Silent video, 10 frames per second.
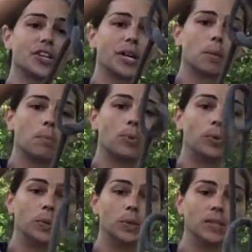going to
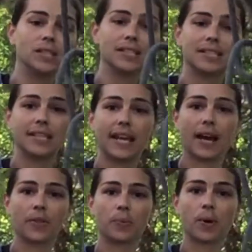pull. See how
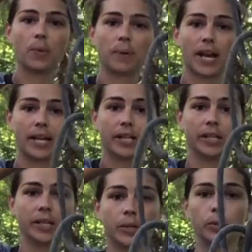the rope kind of
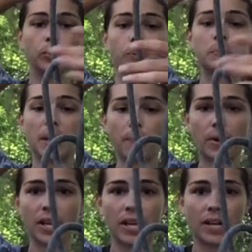loops up
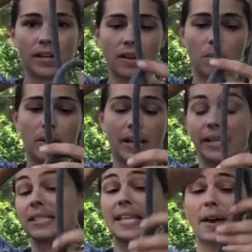right here all by
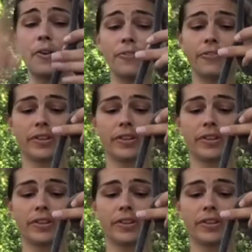itself?